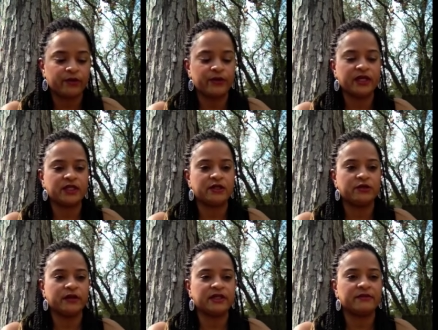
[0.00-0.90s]
it's
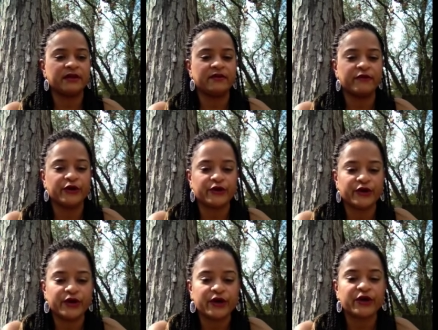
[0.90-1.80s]
doing something for your
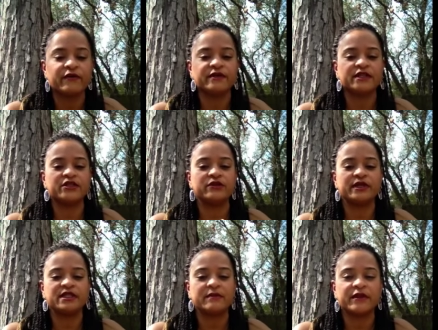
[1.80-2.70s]
nerves. It's
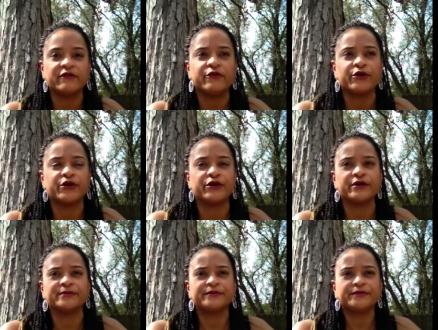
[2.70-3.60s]
doing something for
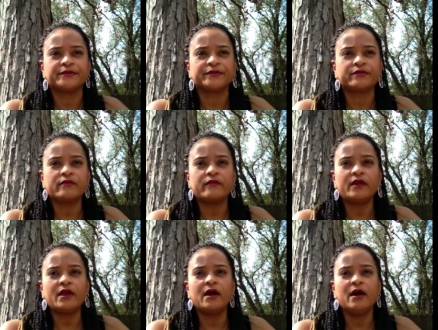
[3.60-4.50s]
your
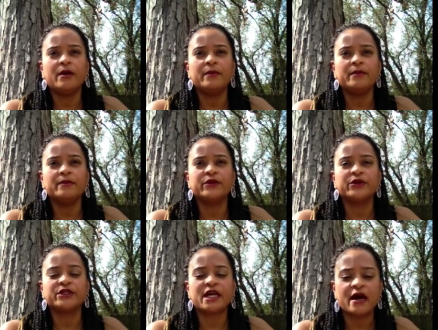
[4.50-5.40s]

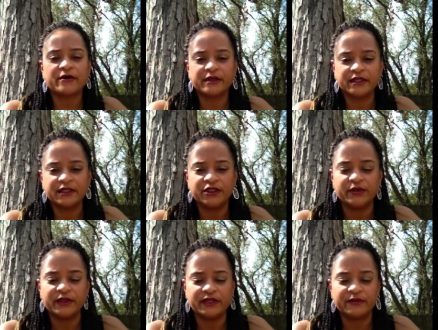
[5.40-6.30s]
chakras. It's
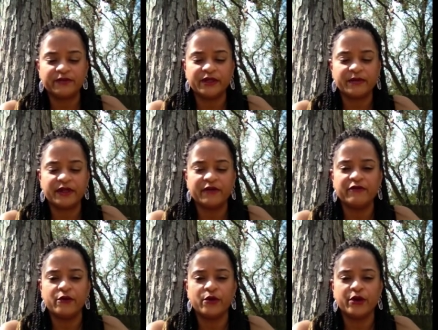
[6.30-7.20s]
doing something
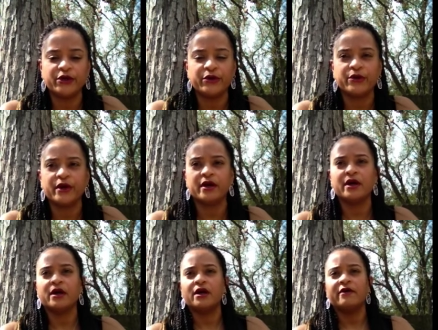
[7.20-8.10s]
for your
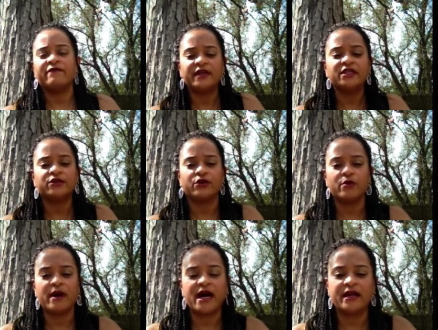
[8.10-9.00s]
physical
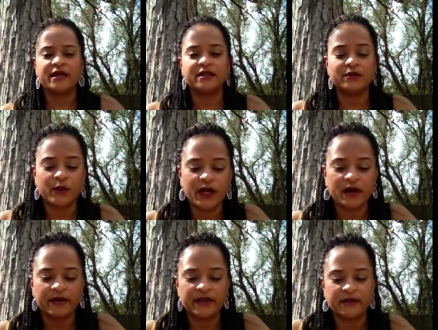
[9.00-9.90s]
body as
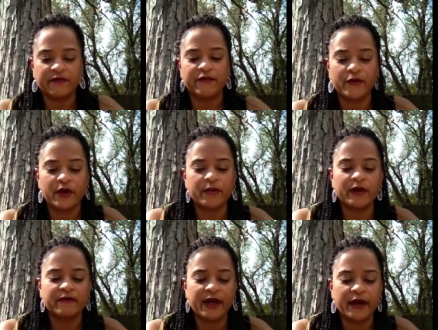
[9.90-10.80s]
well, in the form
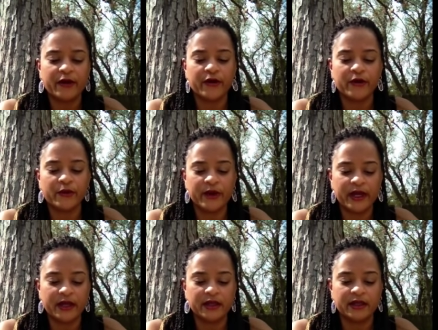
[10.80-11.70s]
of air or
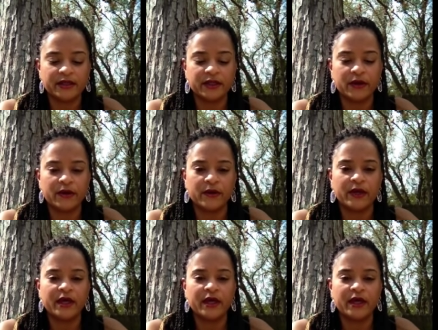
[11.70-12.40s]
wind. So